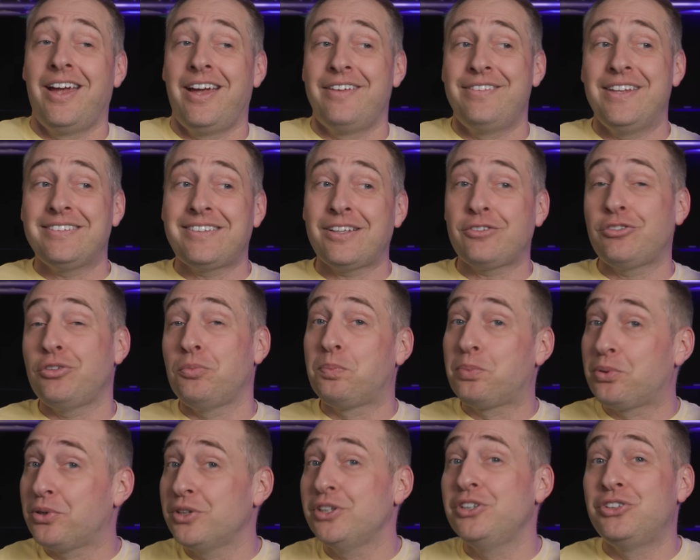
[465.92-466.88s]
And that's actually
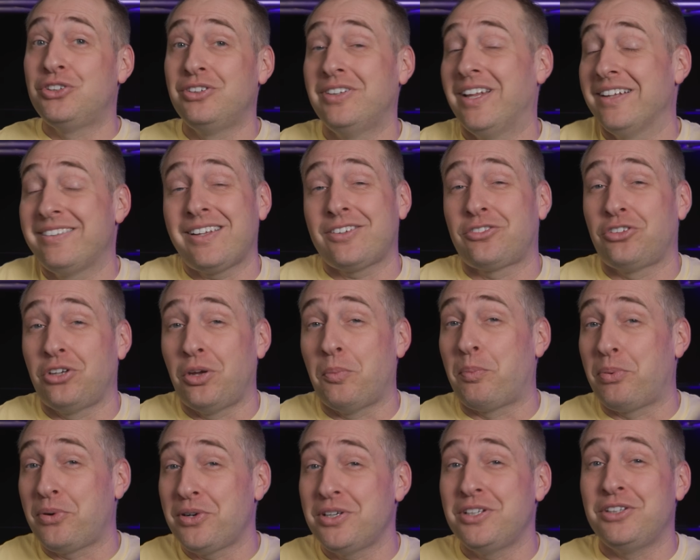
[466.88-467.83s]
pretty, that's actually a
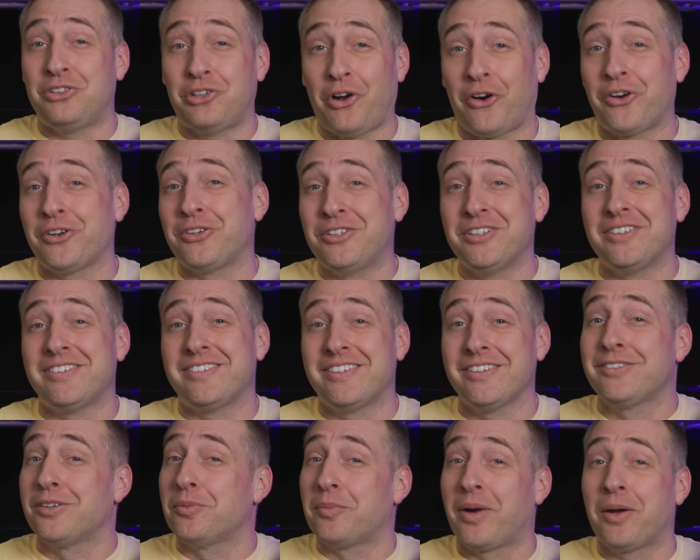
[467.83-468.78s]
pretty darn good
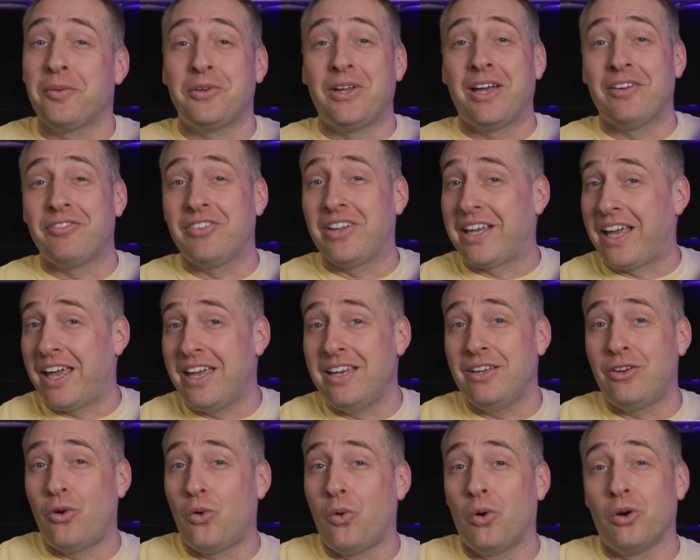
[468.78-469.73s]
system, right? When you have like
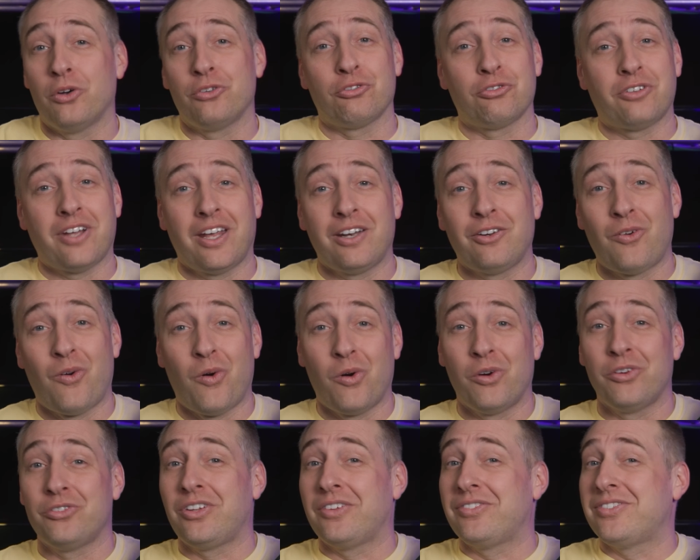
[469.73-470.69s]
eight cores or 10
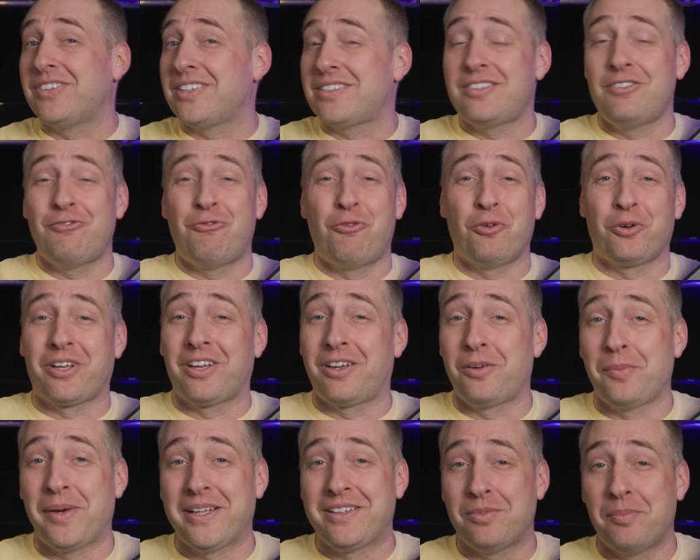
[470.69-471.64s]
cores, you have 64
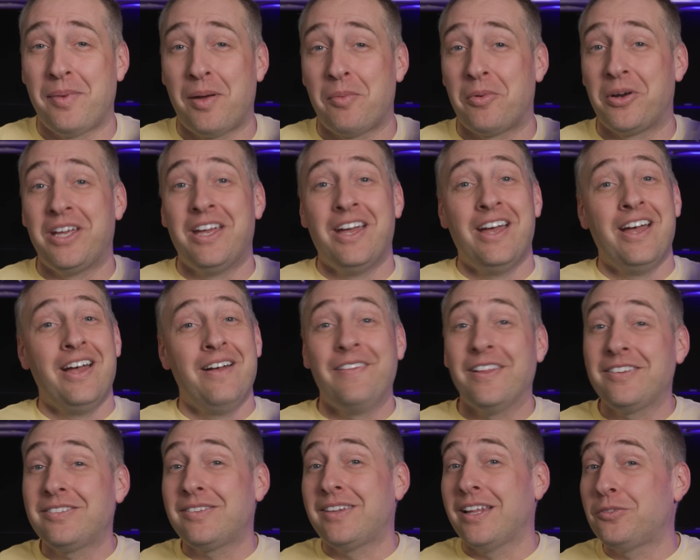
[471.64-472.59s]
gigabytes of memory.
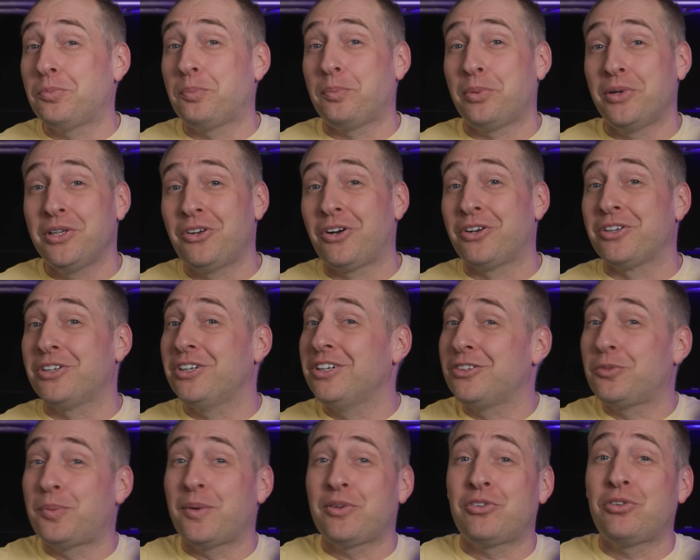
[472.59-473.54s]
That's, that's pretty darn
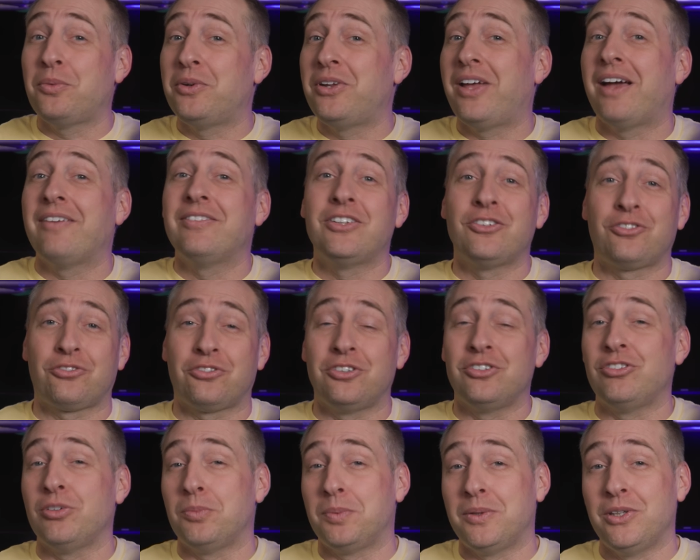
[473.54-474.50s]
good, especially when you have a
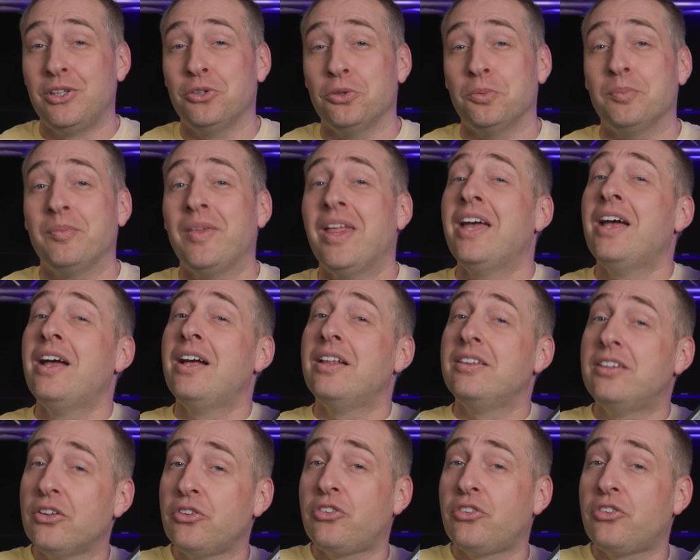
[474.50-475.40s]
discrete GPU. The